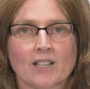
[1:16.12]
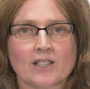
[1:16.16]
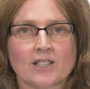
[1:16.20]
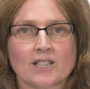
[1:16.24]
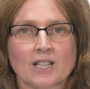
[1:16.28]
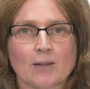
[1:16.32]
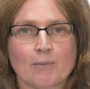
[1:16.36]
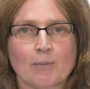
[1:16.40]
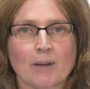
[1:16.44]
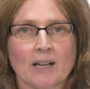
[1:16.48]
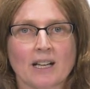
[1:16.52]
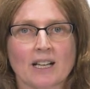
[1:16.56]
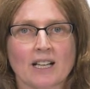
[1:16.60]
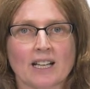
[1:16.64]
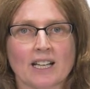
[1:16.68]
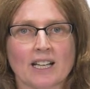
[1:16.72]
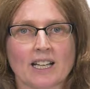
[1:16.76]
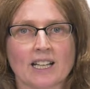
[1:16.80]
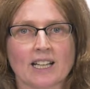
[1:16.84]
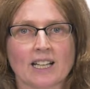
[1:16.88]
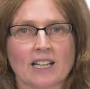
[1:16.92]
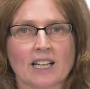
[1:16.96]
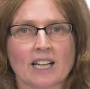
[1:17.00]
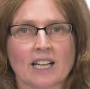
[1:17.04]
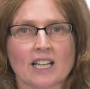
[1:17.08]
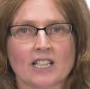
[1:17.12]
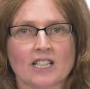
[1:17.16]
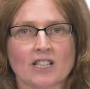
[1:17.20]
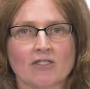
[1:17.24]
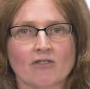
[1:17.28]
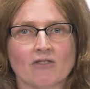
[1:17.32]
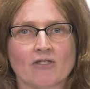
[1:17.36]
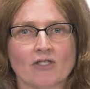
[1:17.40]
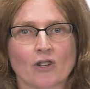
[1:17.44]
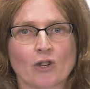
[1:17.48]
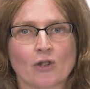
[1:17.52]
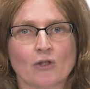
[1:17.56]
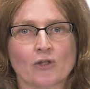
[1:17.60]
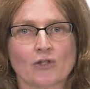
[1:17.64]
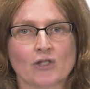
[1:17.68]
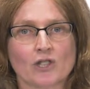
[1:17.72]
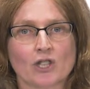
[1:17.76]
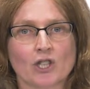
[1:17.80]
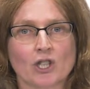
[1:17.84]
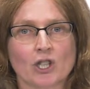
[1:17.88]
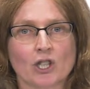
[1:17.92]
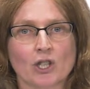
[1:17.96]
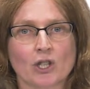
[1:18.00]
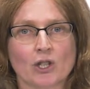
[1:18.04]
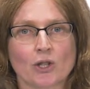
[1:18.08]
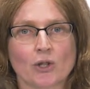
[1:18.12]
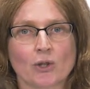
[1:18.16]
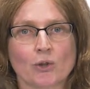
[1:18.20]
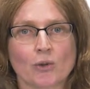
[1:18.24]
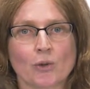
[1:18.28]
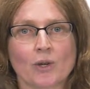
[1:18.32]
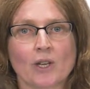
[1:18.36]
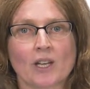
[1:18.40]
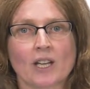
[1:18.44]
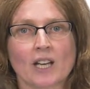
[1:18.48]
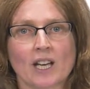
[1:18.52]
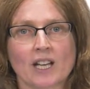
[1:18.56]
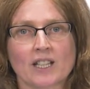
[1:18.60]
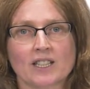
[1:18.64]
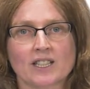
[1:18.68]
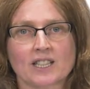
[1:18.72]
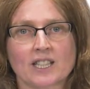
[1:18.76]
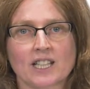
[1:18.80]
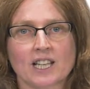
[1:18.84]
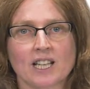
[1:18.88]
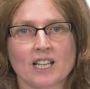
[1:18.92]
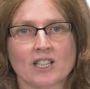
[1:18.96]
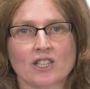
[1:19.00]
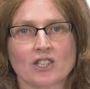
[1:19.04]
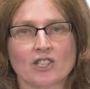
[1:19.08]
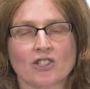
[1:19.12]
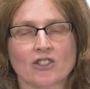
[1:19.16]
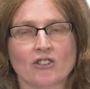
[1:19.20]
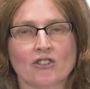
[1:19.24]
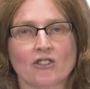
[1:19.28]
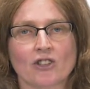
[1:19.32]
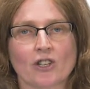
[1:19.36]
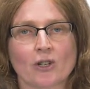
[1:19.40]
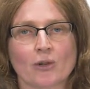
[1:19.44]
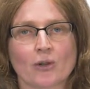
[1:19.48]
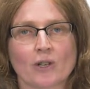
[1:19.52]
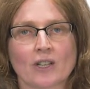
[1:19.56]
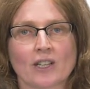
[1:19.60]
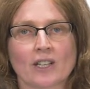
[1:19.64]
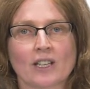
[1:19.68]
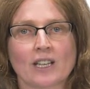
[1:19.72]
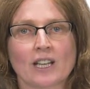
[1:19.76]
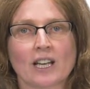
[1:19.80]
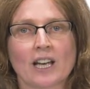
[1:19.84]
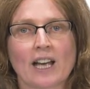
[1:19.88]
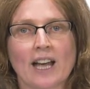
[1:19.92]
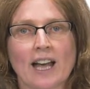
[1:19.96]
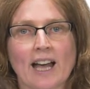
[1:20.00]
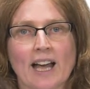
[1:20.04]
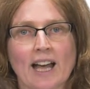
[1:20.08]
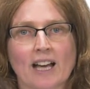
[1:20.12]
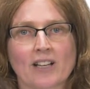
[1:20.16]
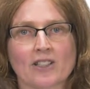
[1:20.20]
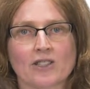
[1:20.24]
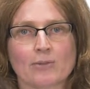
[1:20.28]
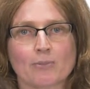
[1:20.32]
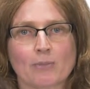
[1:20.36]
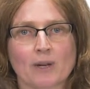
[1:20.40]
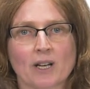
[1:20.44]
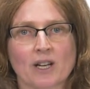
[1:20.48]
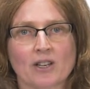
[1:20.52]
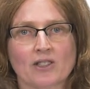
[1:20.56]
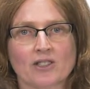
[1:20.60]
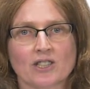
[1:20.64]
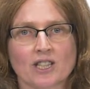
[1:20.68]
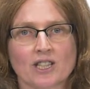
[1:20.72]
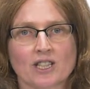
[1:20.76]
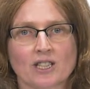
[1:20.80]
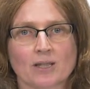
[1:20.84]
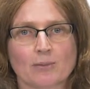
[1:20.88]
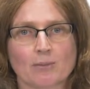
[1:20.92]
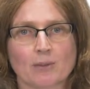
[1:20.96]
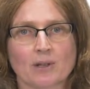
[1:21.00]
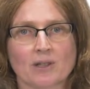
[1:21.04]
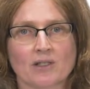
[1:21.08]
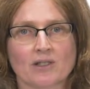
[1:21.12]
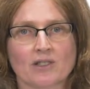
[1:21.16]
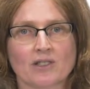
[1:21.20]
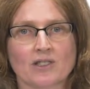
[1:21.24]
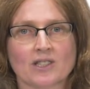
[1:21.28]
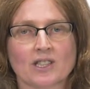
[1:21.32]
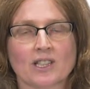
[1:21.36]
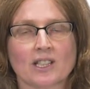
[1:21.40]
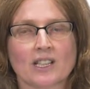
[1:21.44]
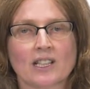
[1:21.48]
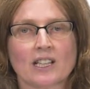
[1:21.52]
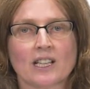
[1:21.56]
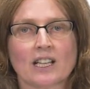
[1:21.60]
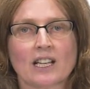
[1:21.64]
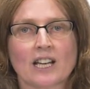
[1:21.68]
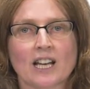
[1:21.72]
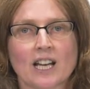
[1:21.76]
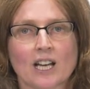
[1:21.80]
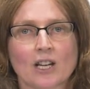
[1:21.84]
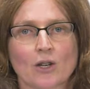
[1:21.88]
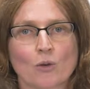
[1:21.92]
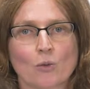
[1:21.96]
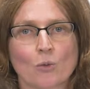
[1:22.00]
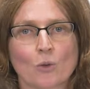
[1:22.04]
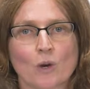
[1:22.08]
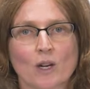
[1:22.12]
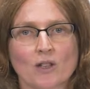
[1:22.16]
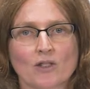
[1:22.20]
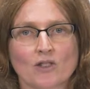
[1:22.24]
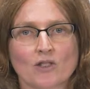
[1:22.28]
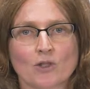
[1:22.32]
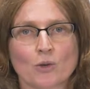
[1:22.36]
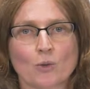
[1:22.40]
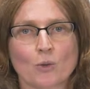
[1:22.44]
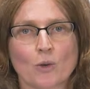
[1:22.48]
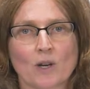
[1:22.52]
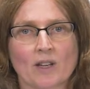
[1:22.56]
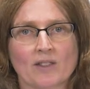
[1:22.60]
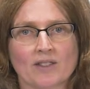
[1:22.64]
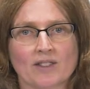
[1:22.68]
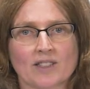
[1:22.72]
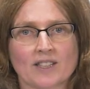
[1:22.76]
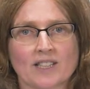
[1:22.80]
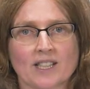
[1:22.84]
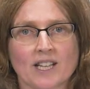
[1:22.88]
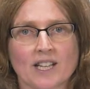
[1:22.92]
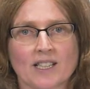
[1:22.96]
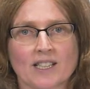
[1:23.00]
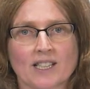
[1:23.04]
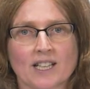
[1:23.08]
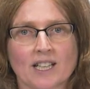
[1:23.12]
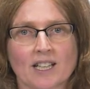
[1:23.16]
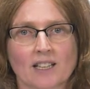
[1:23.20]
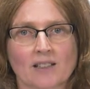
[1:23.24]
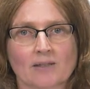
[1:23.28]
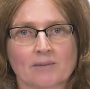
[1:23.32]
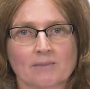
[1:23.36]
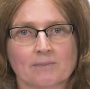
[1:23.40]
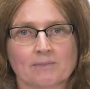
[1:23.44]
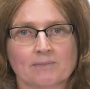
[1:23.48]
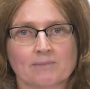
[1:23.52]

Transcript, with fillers: Typically, it involves you as the interviewer and a participant in a one-to-one -one setting.